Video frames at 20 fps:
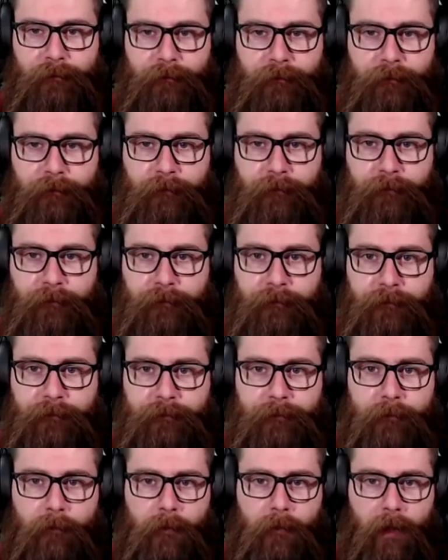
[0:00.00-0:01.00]
And
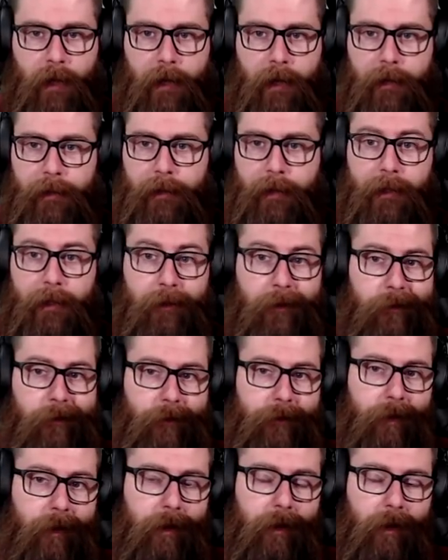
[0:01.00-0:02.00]
Ignis will
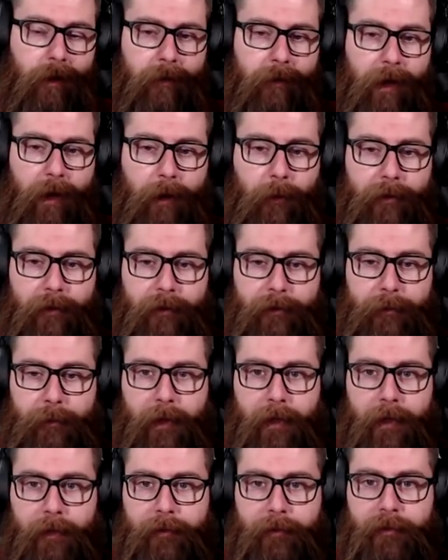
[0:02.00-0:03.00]
take care of that with his
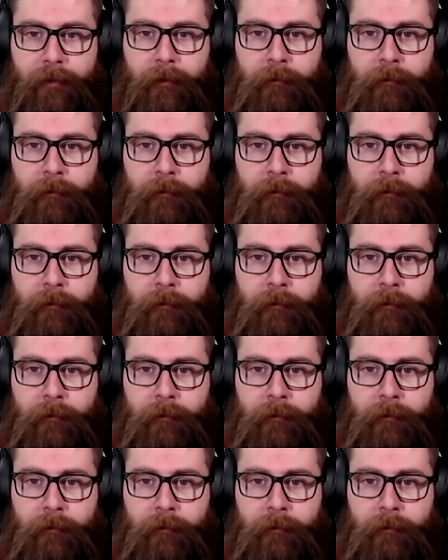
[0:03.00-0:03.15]
buffs.